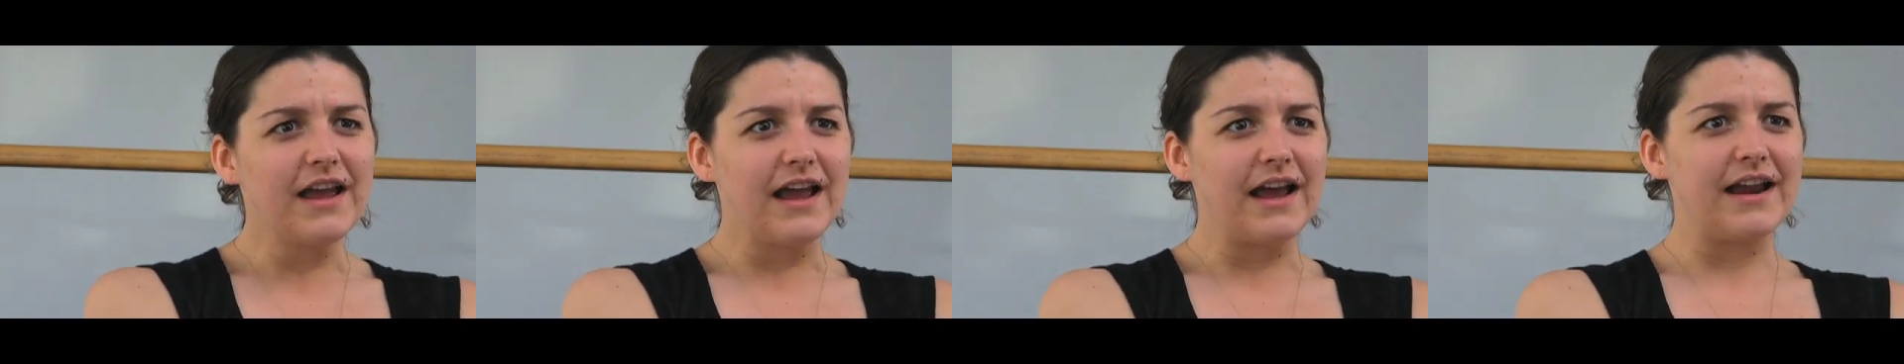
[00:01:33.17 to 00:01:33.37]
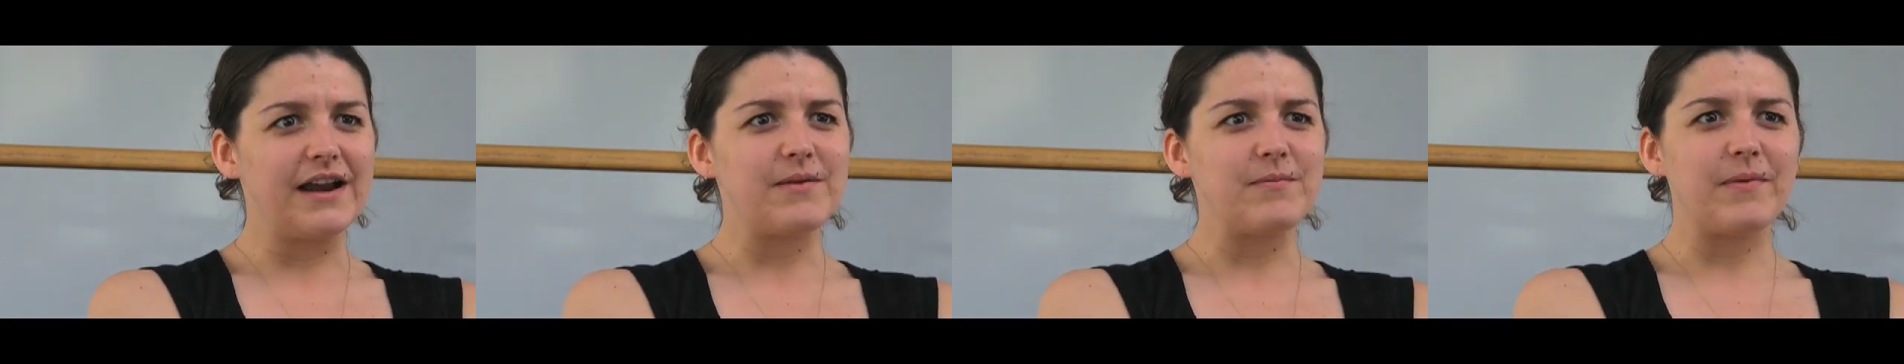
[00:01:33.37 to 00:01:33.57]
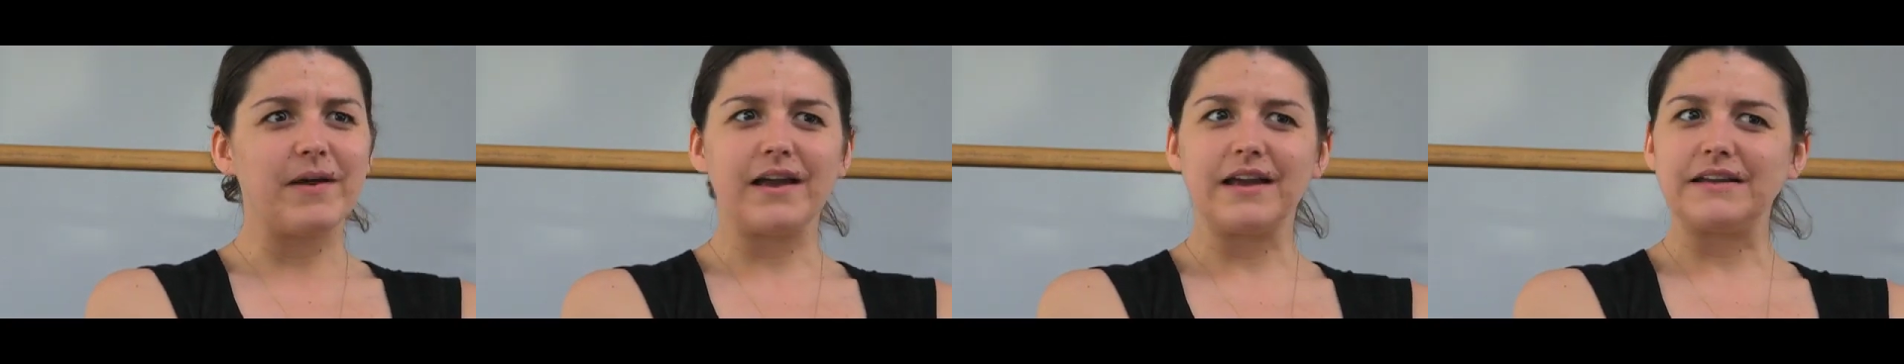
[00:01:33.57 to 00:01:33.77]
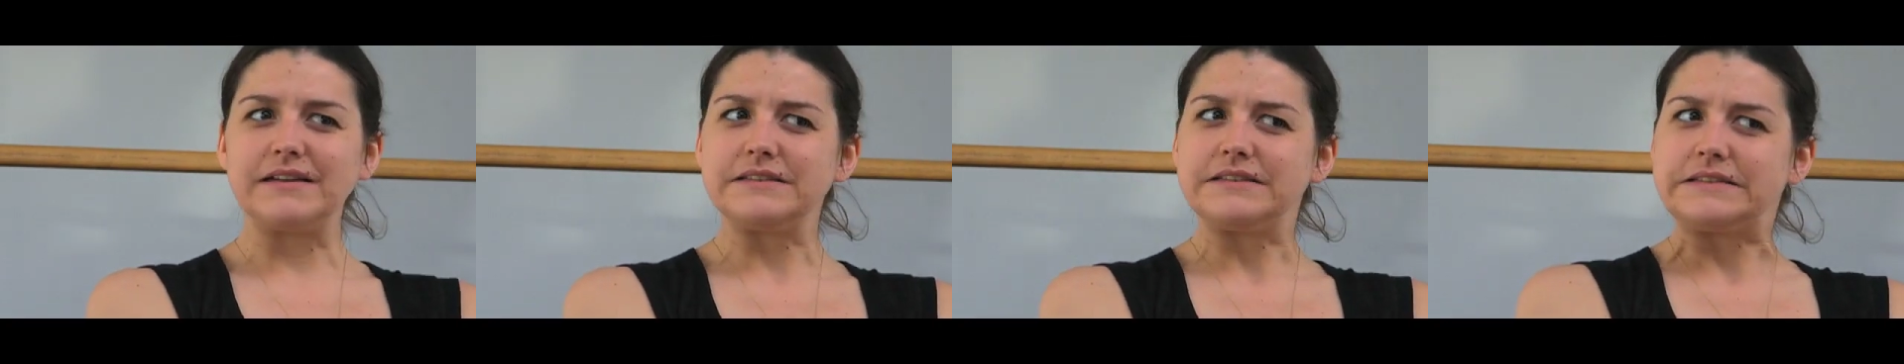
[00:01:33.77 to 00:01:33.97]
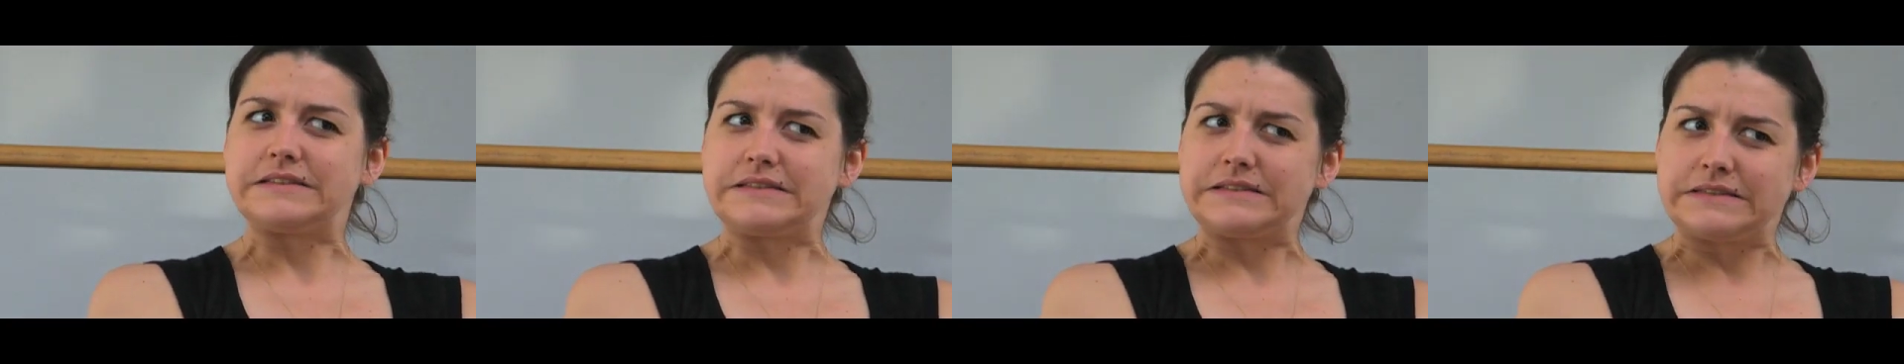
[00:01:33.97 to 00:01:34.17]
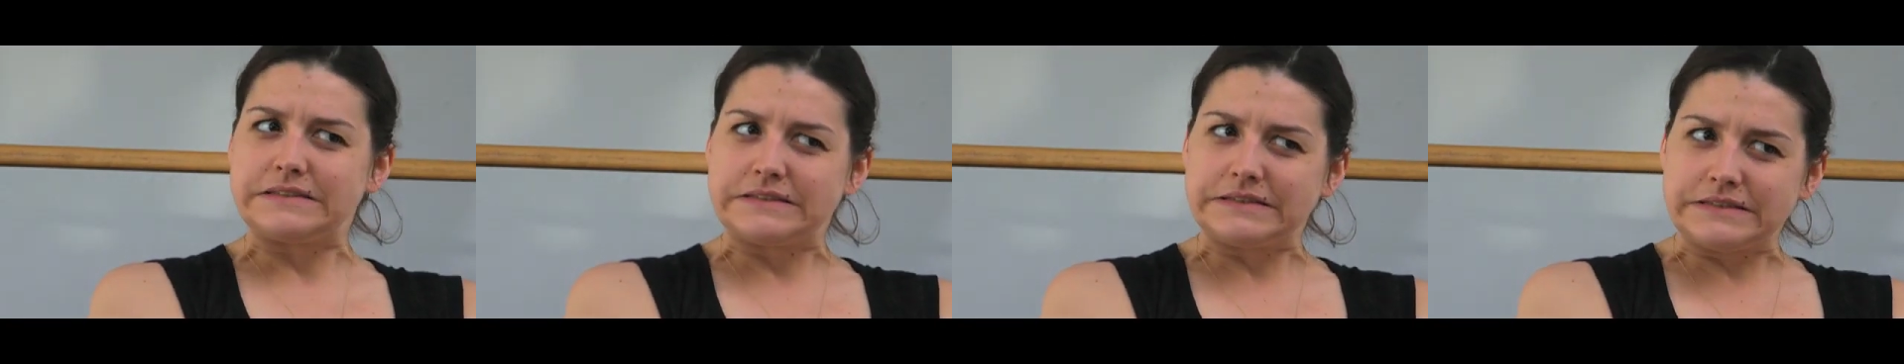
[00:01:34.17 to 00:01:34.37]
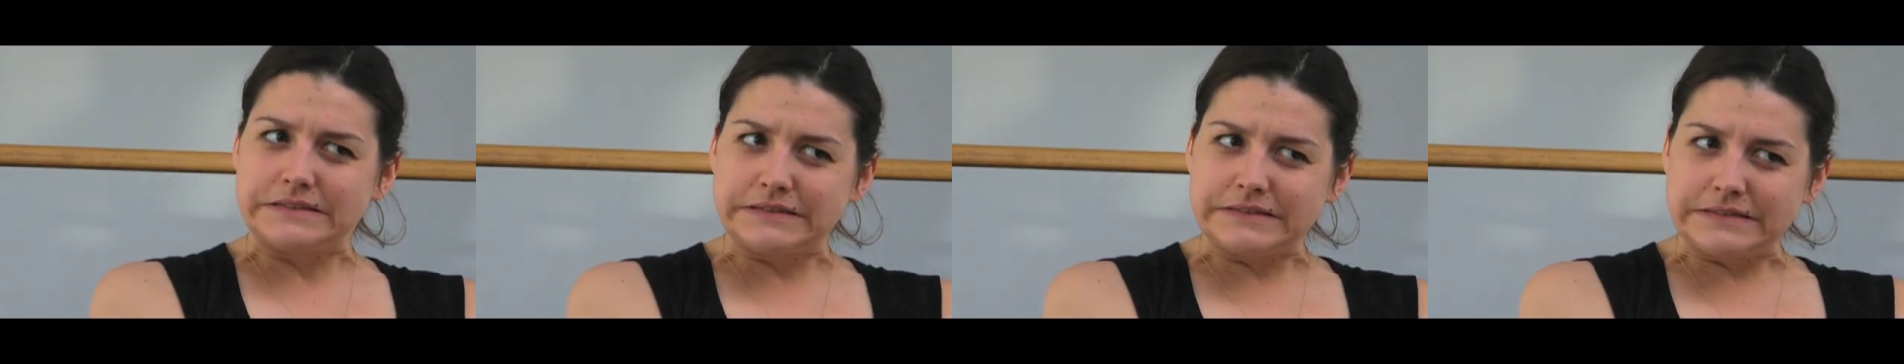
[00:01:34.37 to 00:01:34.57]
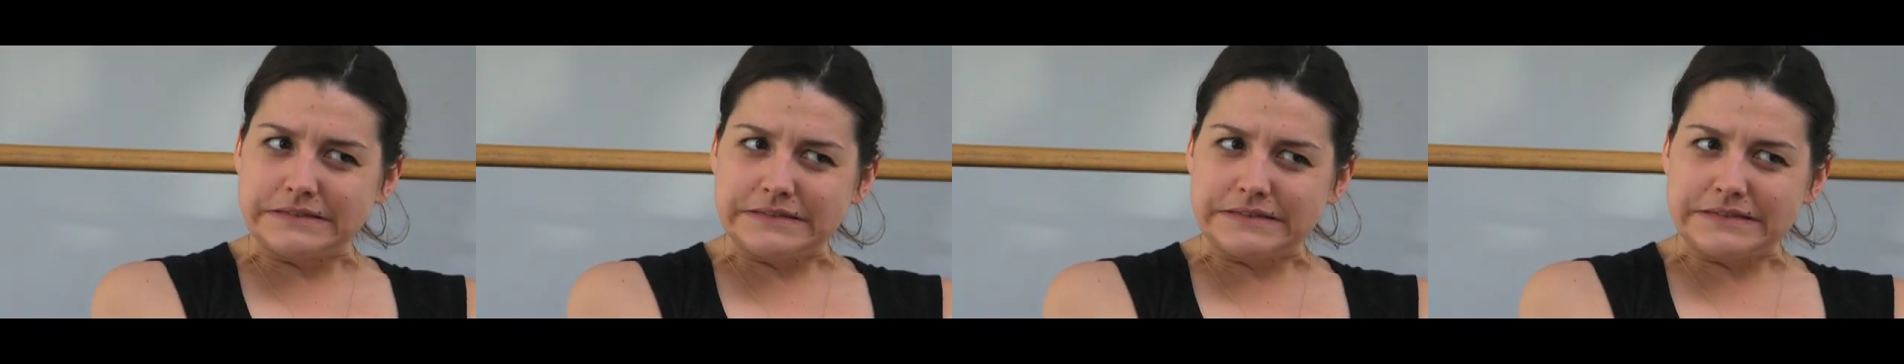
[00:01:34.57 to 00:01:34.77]
And I'm like,
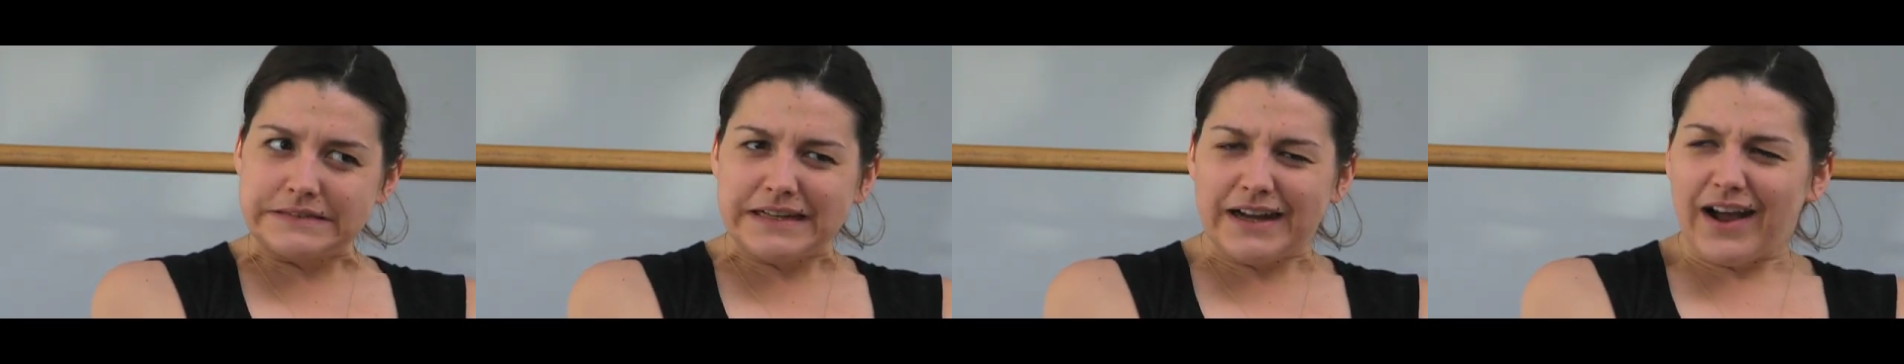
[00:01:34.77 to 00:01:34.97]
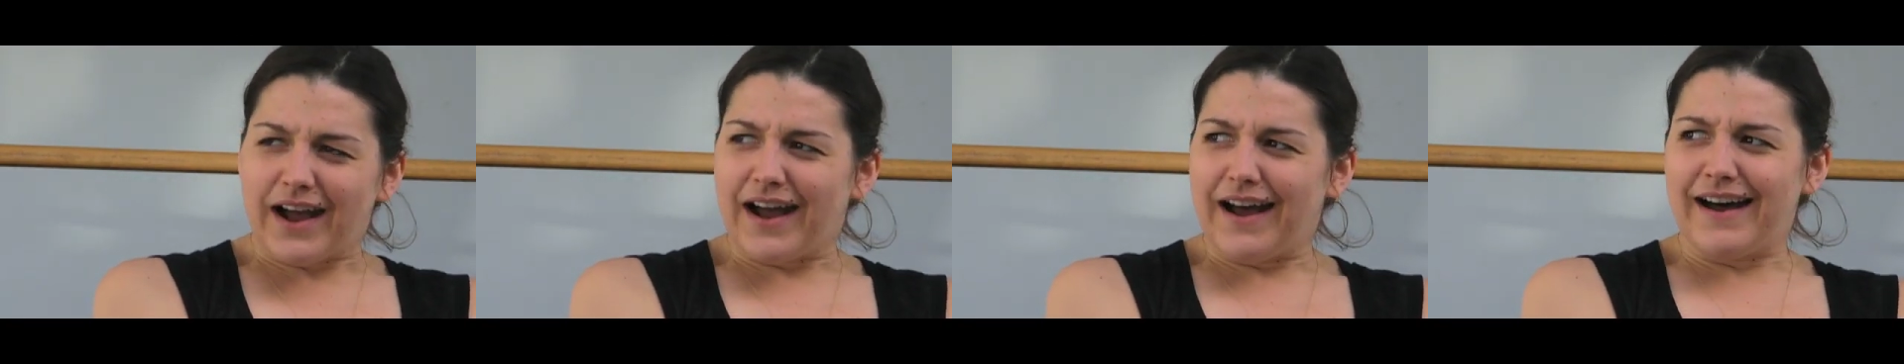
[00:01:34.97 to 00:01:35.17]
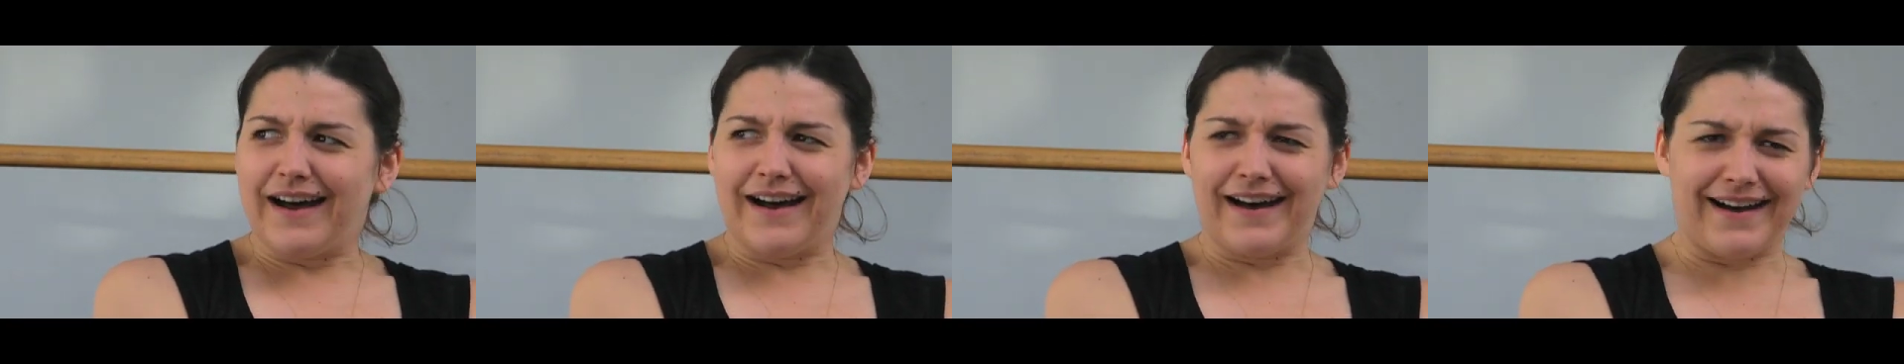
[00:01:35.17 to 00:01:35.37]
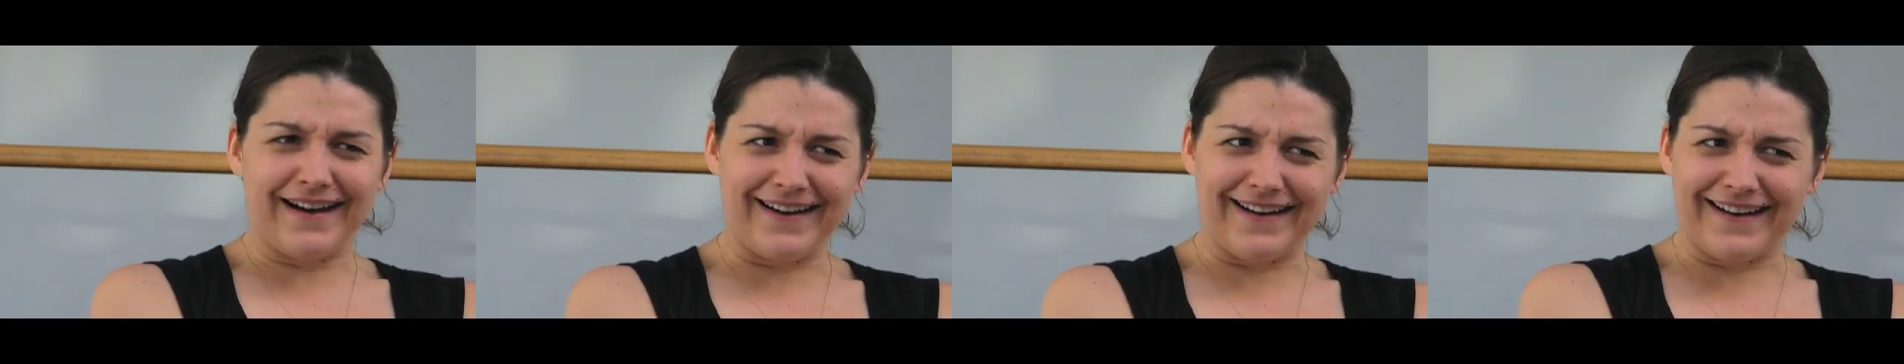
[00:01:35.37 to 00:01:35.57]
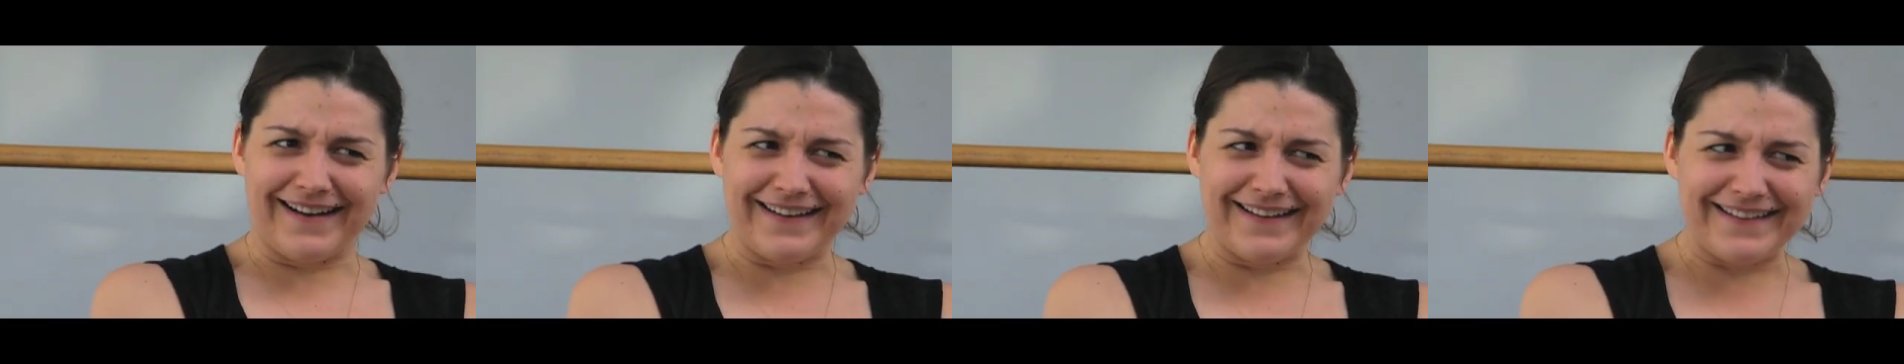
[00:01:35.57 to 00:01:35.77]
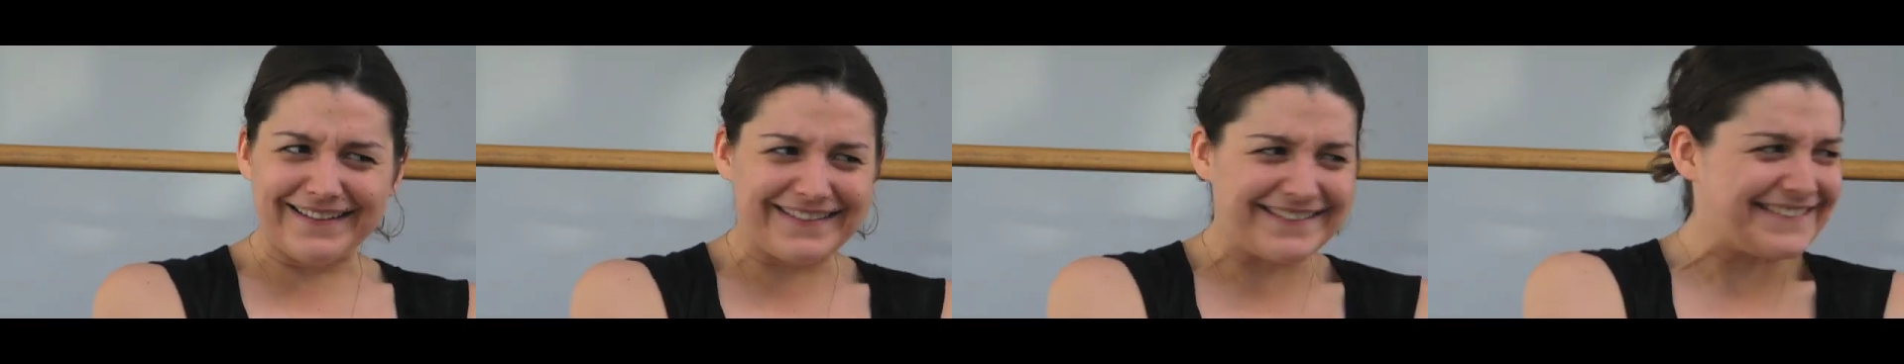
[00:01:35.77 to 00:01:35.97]
"Uh huh."